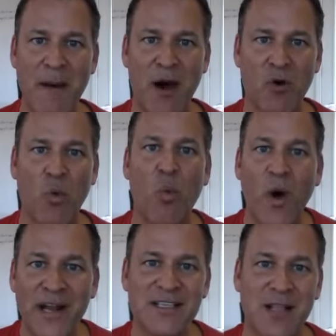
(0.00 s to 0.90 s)
about
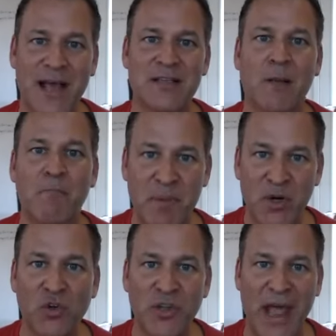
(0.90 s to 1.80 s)
what it's like to
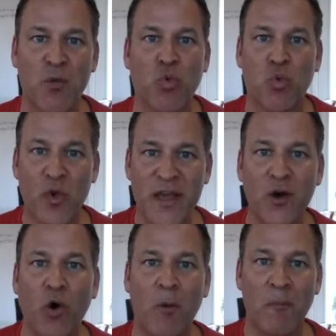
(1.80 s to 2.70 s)
build a
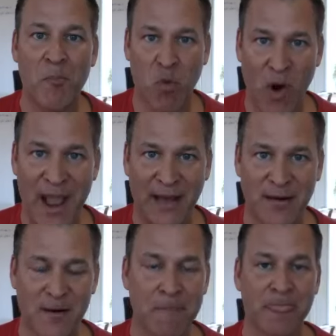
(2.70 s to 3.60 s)
real
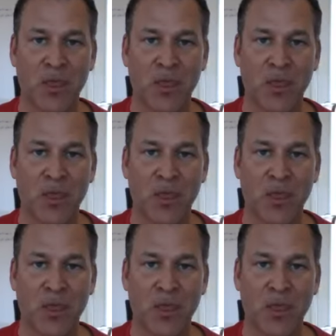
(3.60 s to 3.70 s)
brand.